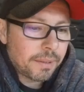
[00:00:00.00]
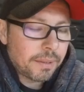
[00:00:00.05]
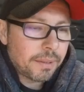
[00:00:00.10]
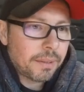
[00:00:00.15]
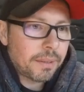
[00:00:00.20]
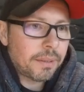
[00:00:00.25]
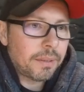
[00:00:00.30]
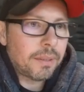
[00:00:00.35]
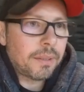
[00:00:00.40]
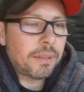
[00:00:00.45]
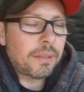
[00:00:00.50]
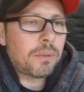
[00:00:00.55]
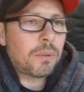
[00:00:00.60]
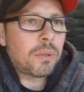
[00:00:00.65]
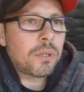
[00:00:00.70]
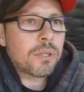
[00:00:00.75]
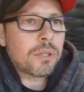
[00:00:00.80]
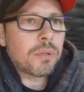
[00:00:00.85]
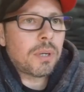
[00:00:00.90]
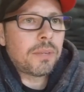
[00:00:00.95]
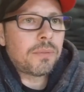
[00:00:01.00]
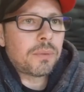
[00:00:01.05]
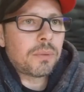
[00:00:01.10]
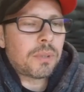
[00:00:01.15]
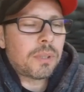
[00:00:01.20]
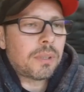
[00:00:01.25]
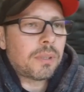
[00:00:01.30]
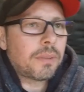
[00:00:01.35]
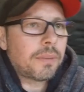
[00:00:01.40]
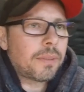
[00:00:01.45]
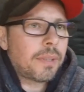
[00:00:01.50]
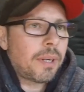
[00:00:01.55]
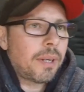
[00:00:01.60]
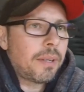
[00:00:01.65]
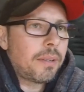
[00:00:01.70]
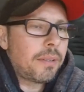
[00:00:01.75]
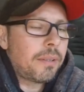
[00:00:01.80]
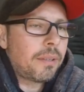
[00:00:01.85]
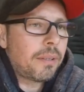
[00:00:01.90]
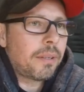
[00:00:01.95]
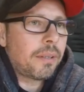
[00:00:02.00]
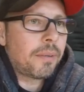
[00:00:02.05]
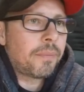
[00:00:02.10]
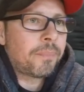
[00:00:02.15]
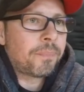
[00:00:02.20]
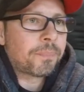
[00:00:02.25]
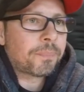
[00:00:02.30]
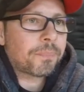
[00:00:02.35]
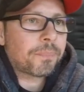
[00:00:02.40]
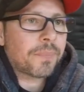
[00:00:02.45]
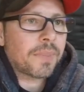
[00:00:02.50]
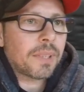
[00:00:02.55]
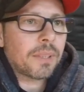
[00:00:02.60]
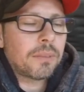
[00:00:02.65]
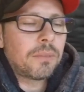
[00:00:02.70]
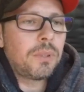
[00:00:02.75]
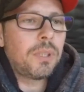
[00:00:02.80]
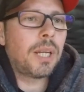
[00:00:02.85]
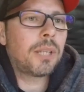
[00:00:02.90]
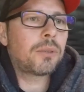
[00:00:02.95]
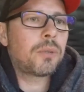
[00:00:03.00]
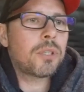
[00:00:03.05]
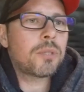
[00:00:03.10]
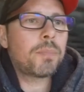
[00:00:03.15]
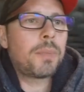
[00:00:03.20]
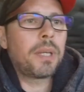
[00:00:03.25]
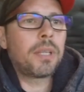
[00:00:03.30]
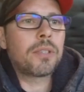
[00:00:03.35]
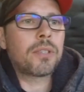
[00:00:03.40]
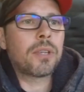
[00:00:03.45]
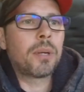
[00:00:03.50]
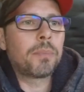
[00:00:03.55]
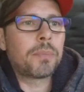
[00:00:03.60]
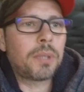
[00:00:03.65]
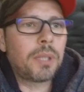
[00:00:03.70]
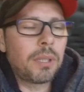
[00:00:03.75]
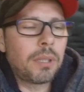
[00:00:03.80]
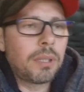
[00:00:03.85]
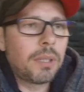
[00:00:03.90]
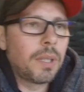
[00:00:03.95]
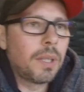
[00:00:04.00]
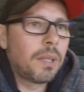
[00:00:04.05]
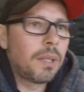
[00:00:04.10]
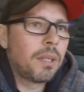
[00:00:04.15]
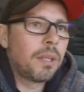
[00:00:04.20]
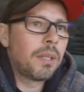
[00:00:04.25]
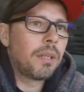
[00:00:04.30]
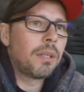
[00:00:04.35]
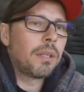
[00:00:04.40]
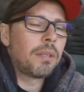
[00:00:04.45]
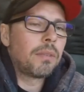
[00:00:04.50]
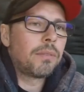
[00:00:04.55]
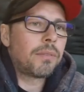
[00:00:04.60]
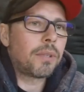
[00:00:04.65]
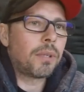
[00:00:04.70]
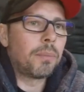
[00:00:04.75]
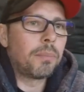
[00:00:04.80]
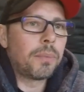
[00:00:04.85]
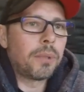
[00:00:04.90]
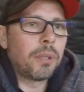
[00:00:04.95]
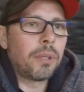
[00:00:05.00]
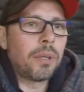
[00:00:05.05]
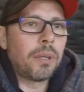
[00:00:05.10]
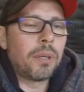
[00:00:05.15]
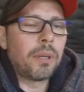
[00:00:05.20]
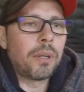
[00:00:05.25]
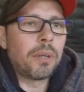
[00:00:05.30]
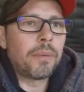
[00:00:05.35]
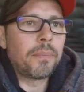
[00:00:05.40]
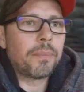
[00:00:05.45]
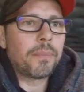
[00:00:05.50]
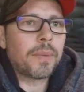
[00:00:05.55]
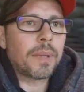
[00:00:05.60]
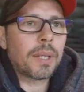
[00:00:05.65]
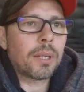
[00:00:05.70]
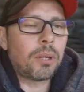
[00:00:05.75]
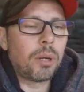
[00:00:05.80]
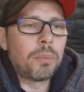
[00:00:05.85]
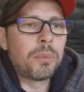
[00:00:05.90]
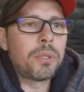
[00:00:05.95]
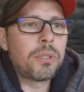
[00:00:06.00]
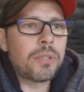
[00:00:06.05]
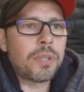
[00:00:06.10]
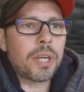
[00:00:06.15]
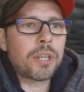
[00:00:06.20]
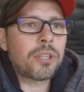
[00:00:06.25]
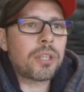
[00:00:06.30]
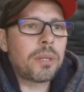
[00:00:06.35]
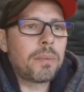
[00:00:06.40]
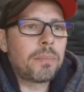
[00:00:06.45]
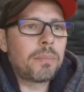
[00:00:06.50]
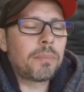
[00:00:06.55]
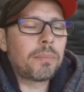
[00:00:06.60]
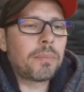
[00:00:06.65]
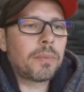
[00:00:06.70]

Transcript: Also, I would like to explain something from the communist regime,